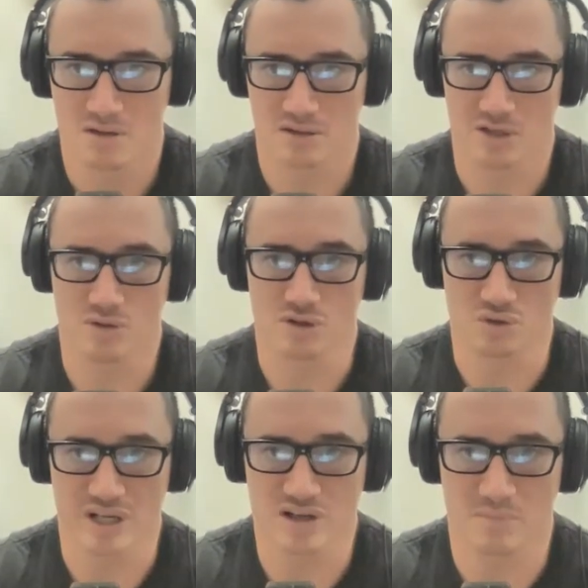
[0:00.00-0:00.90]
they all
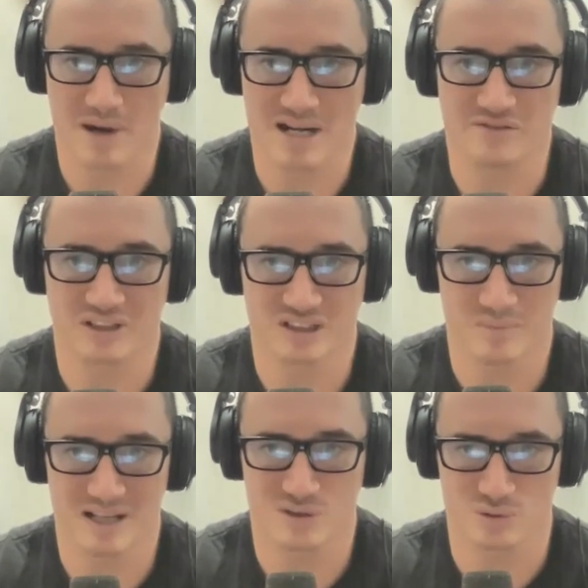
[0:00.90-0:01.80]
agree on many
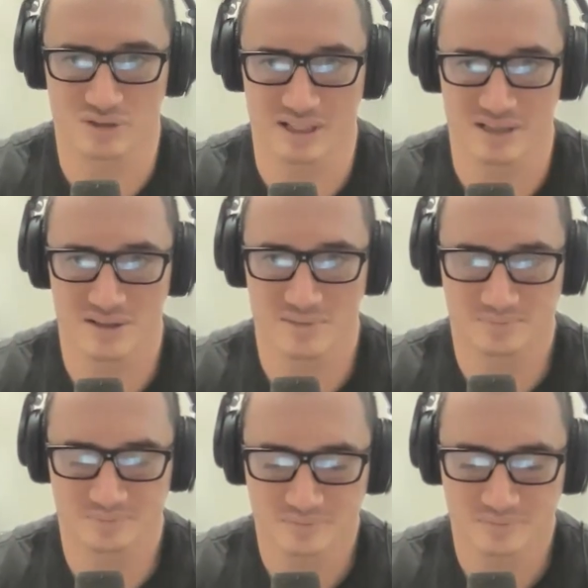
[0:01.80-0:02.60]
fundamental things.